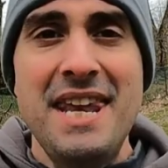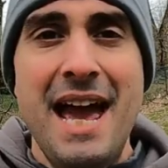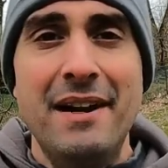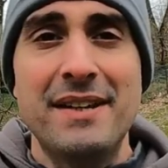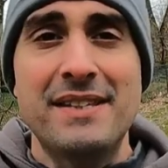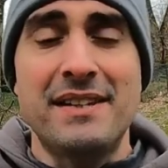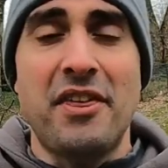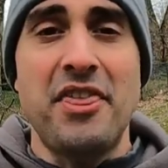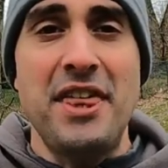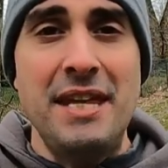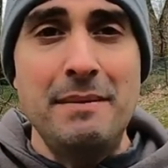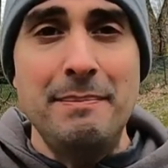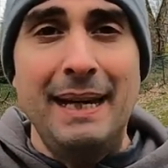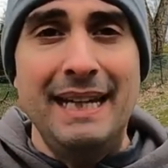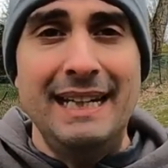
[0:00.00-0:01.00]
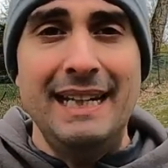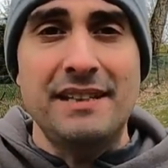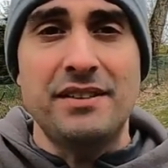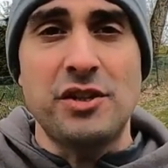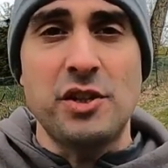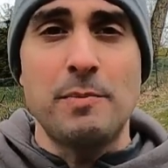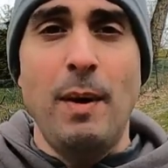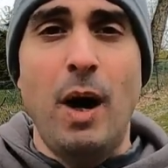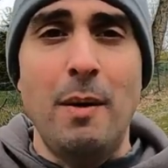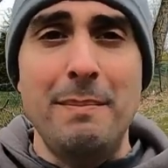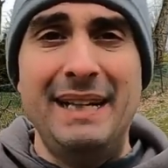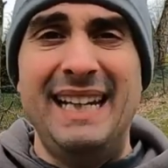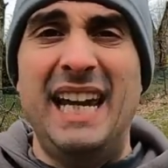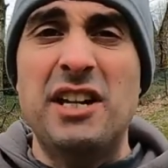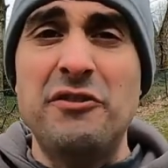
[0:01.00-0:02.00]
Now it's a thin beanie, it's a small
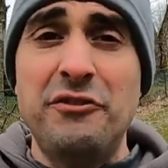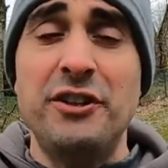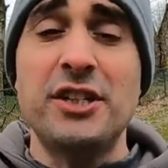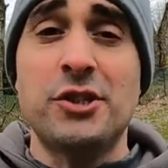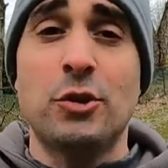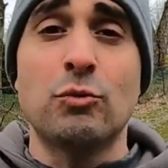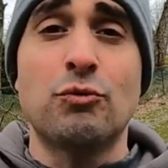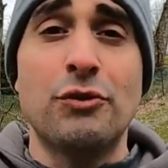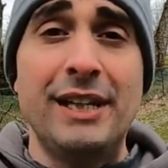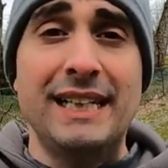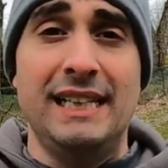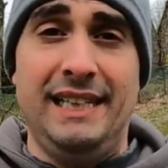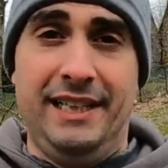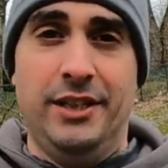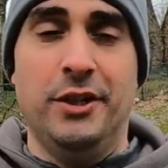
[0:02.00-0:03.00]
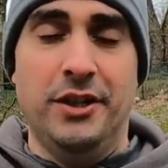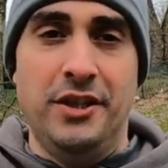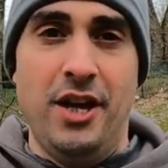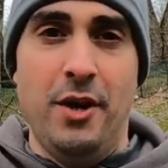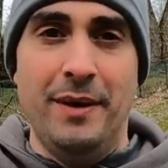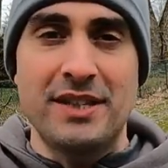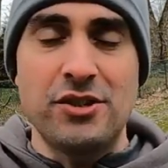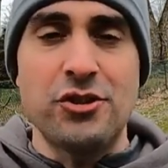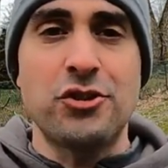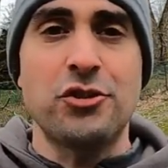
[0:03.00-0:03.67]
beanie. It fits really good though. It's